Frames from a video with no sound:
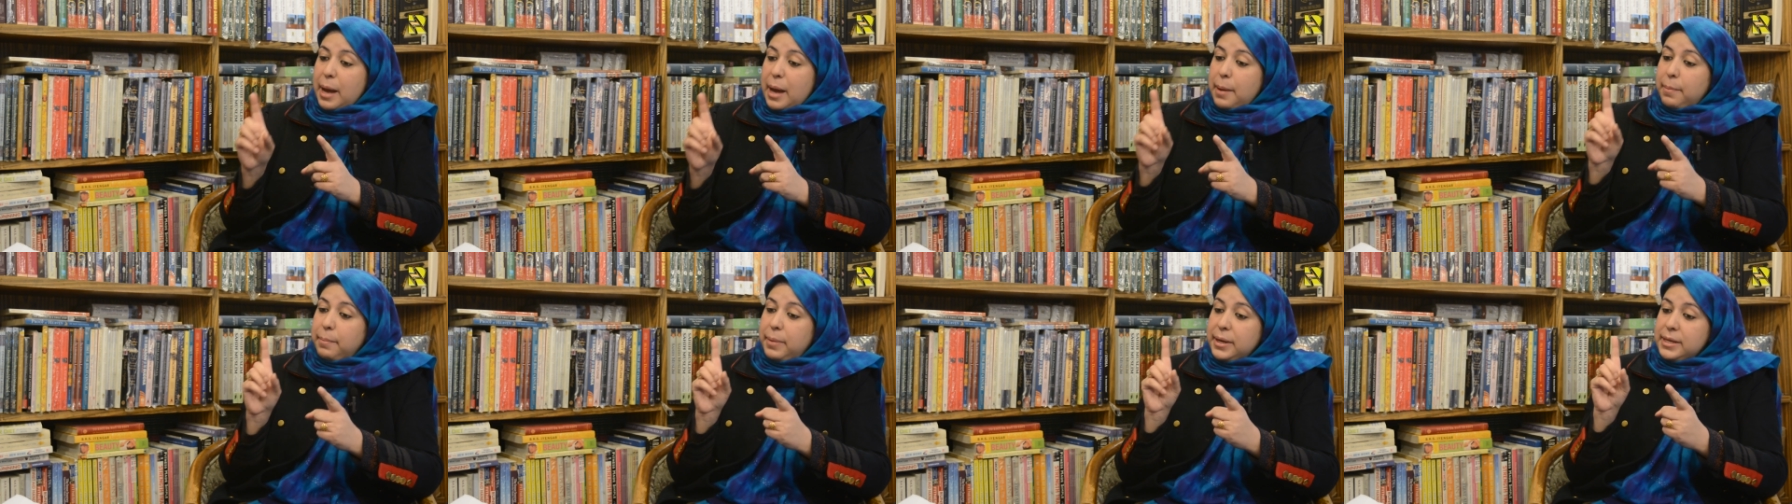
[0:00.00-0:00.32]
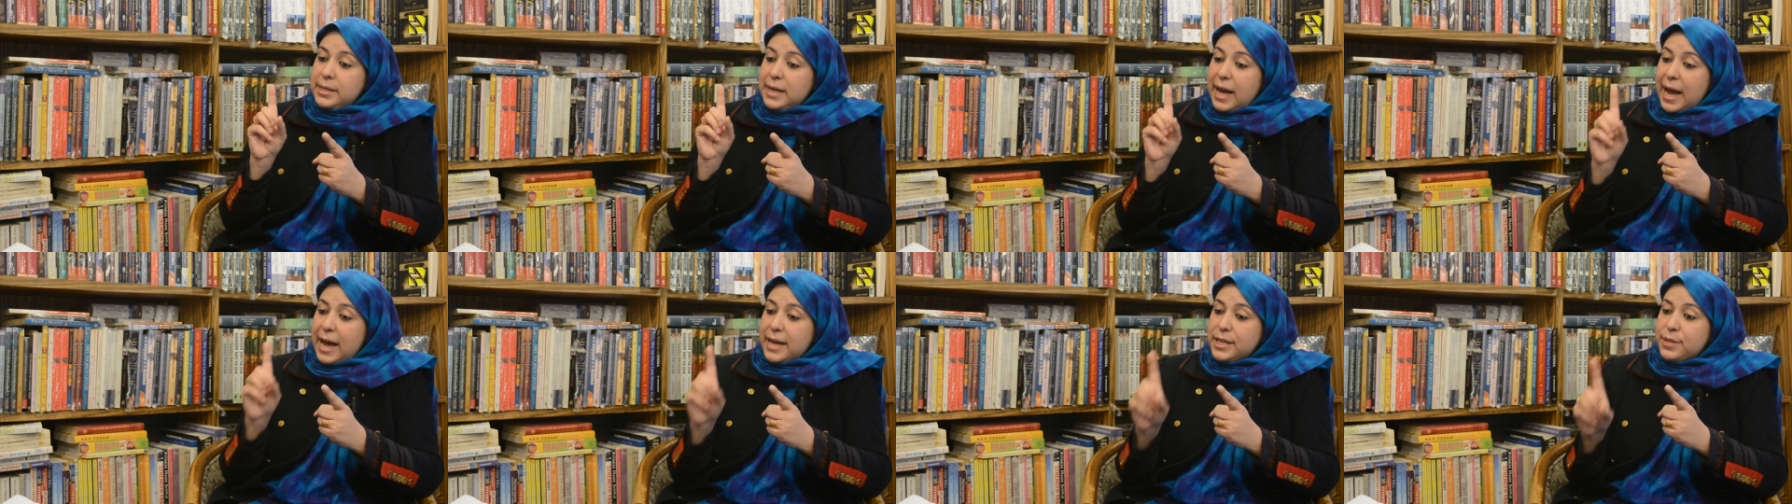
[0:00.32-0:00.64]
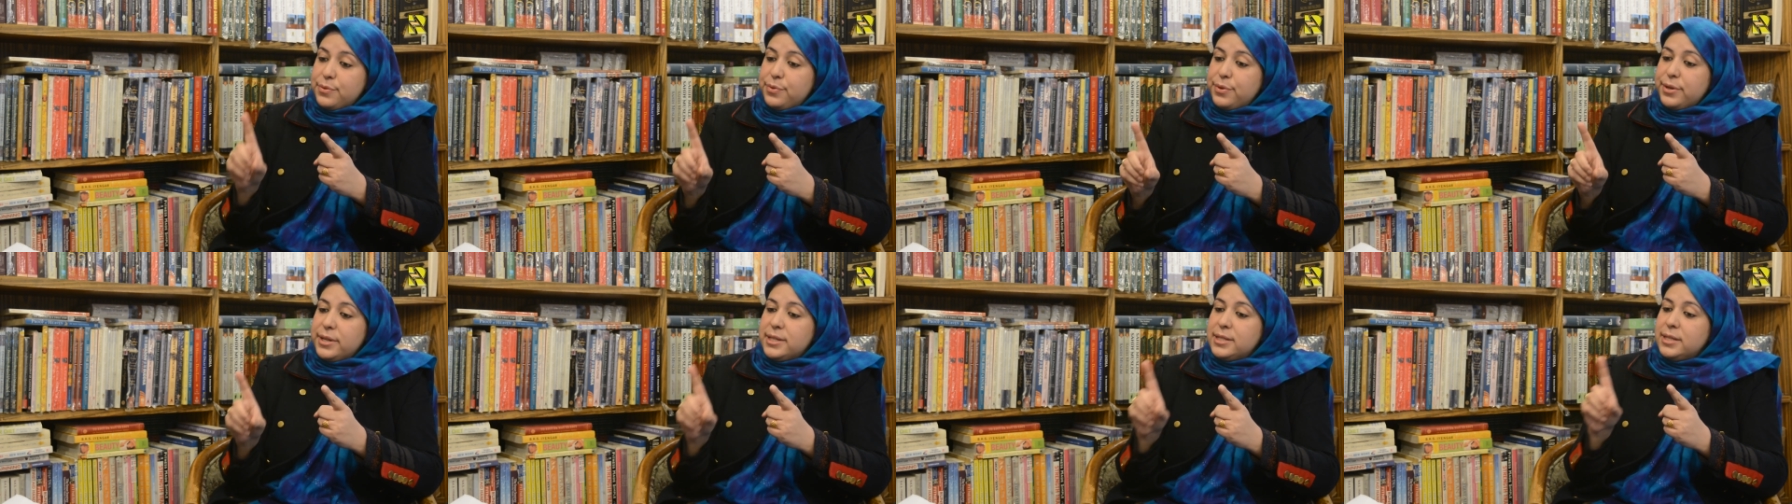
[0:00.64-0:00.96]
But
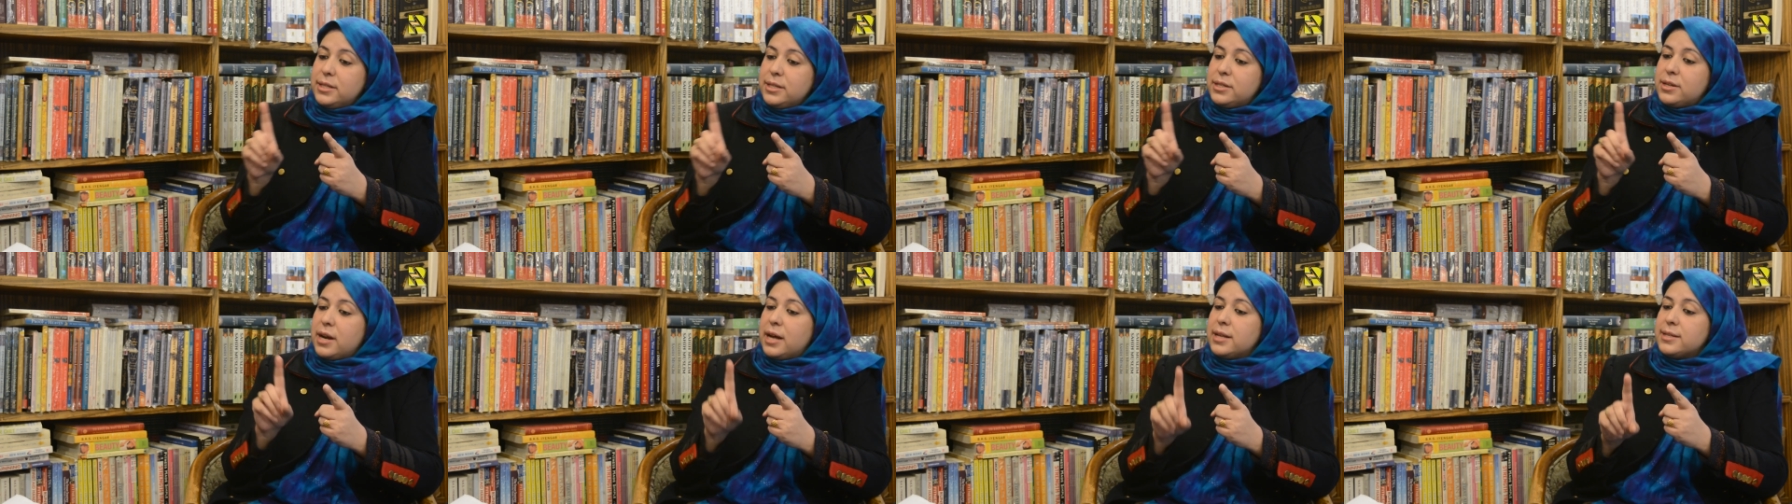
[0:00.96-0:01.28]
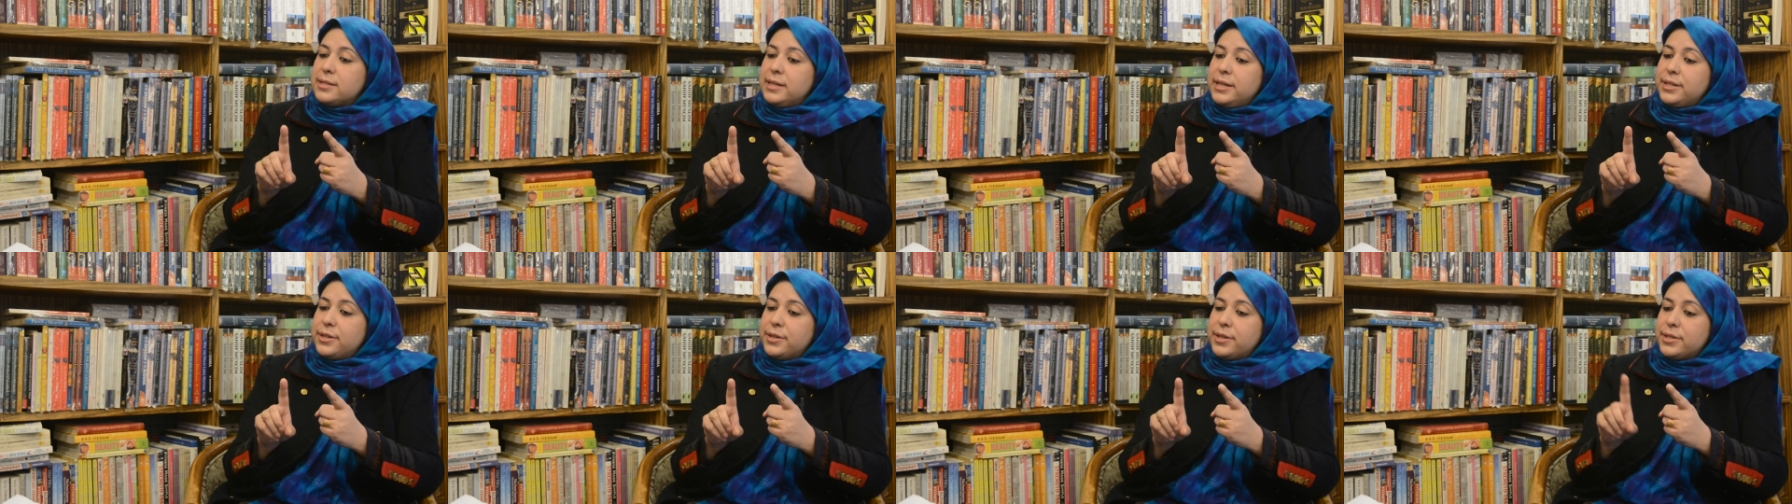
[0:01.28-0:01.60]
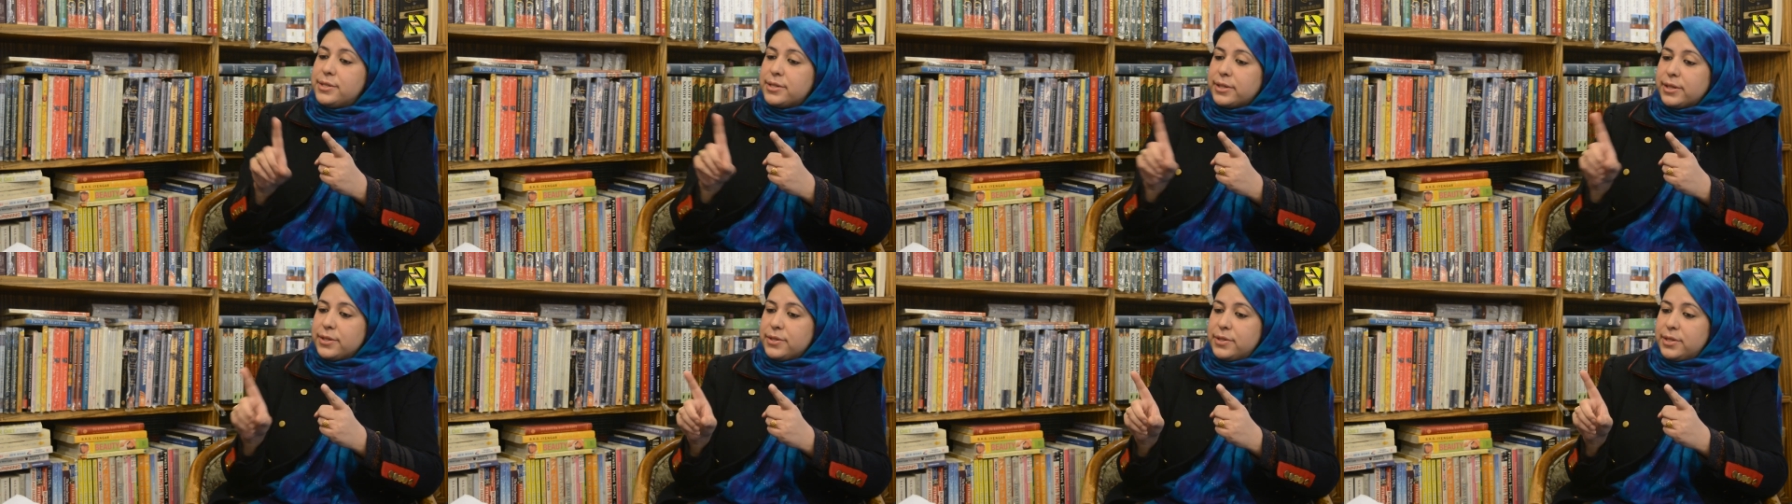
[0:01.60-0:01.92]
as far as a translator
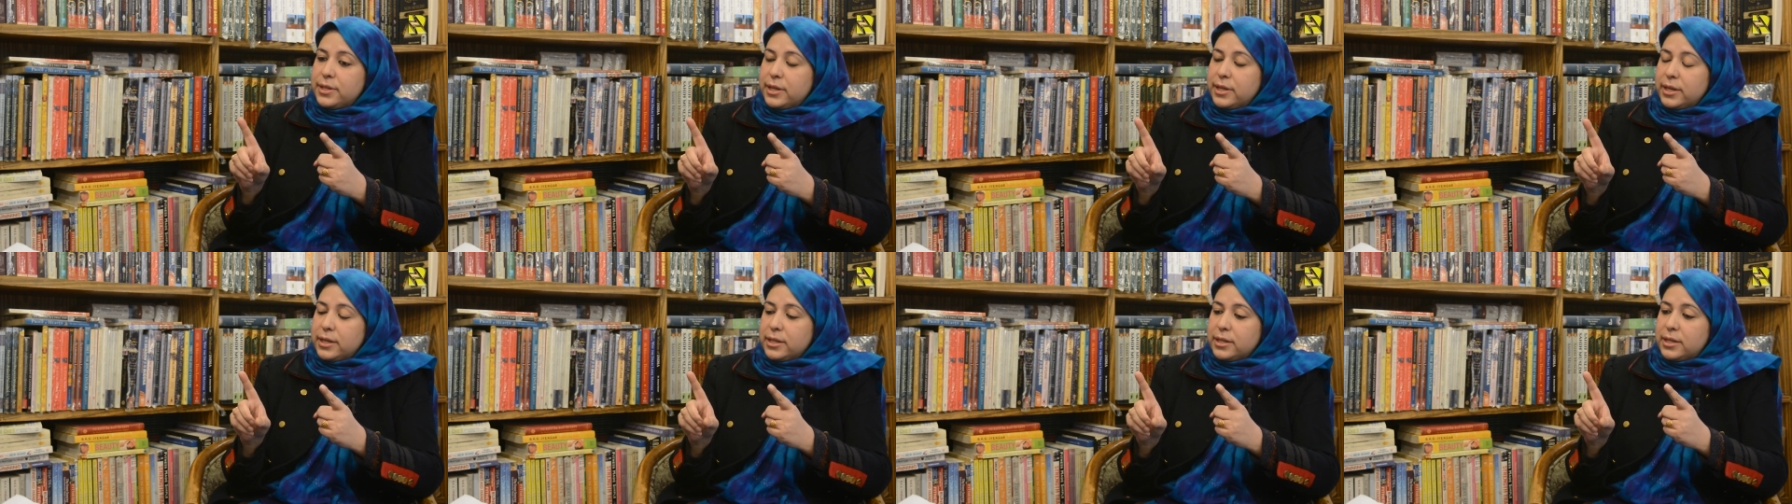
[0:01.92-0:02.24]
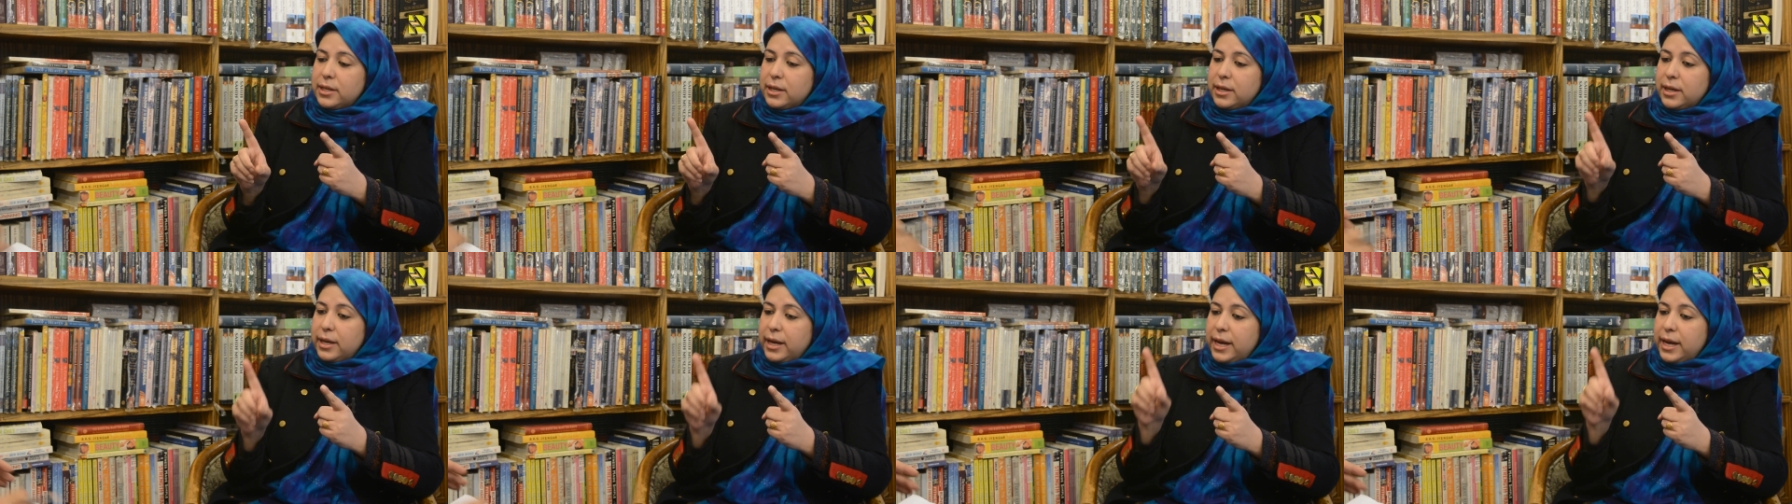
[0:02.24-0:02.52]
is concerned,